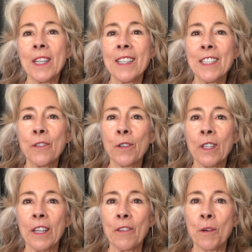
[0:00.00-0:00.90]
it
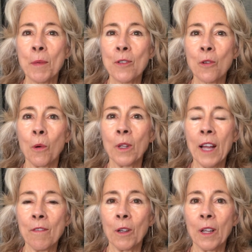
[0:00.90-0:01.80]
differently from a soul
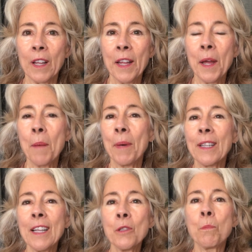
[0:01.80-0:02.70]
level.
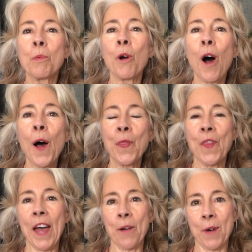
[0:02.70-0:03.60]
But let's broaden
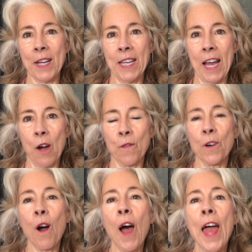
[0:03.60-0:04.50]
that right now
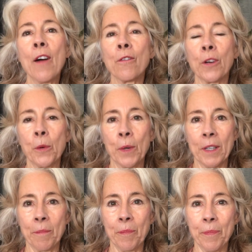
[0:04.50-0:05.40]
for everyone.